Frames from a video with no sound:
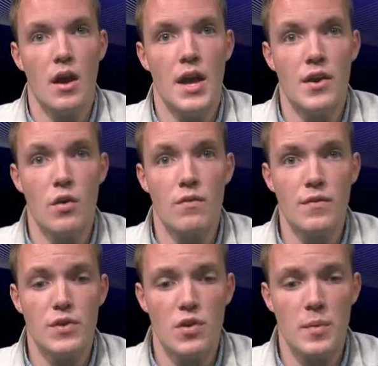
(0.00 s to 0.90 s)
An
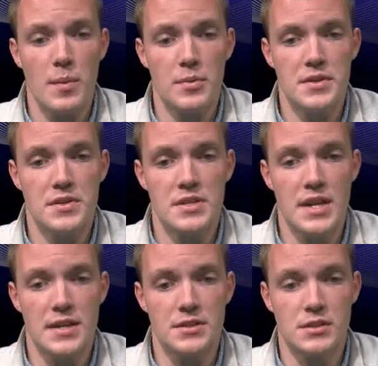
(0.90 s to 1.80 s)
overview of my
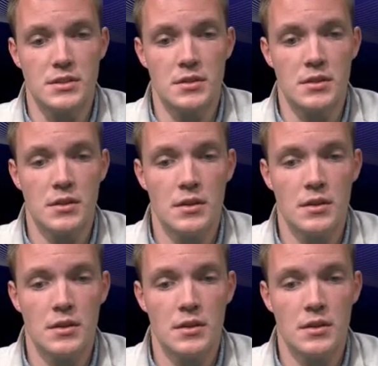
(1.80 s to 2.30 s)
presentation.